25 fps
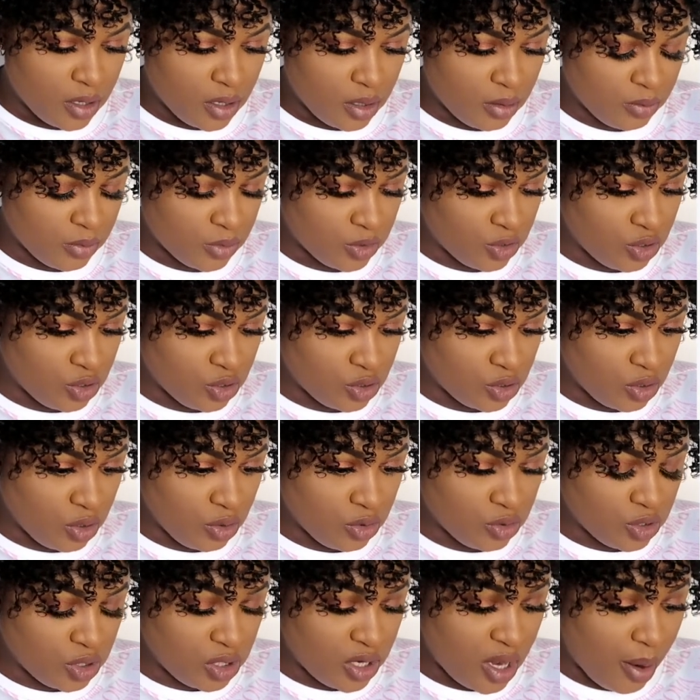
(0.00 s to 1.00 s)
let me just
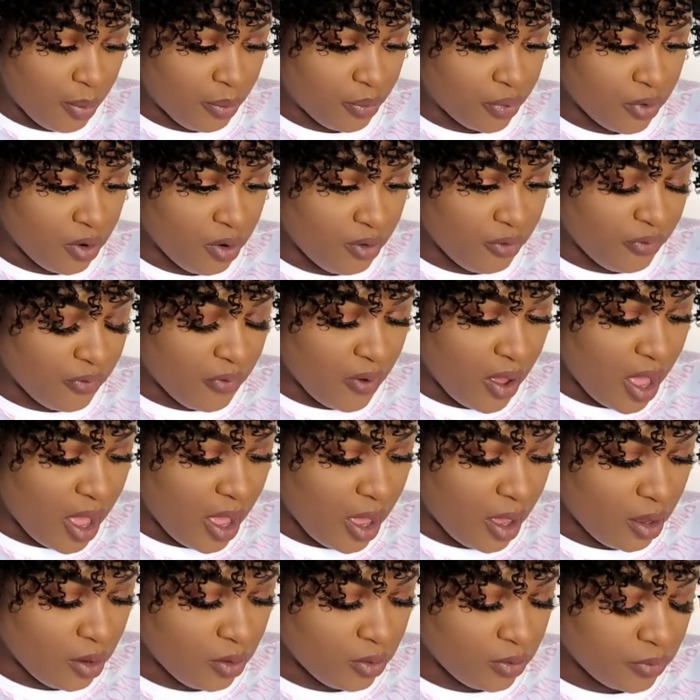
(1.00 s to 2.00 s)
go to their
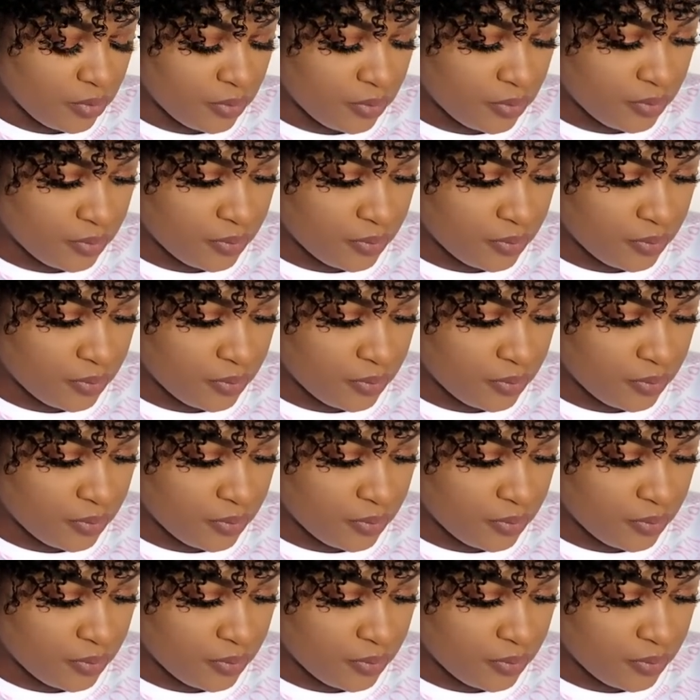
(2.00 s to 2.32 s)
profile.